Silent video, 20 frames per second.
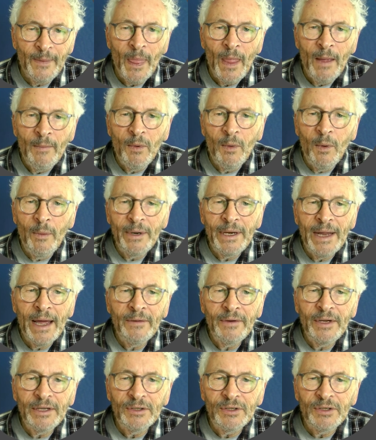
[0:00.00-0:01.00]
But what we now
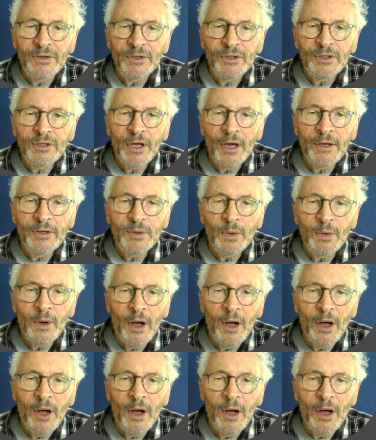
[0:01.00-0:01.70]
need to do is to go to our